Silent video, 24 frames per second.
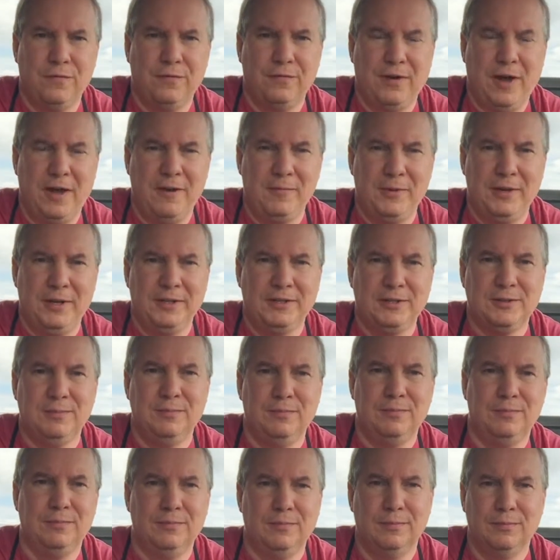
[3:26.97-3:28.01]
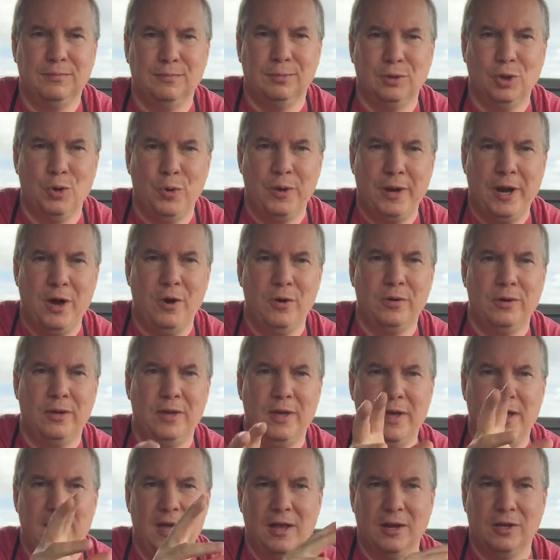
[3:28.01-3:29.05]
for 5 minutes, blow it out.
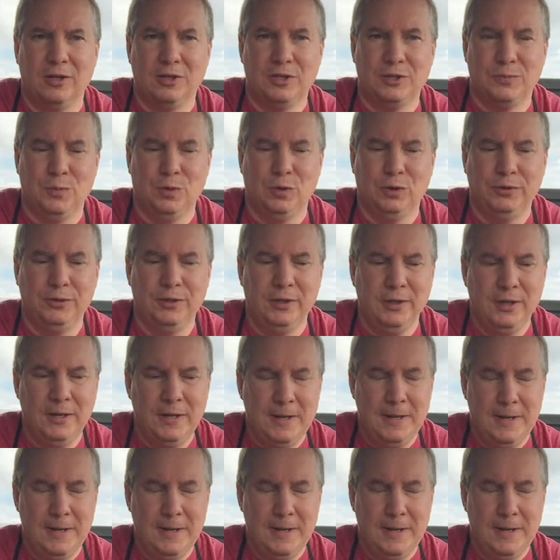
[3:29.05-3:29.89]
It'll smolder.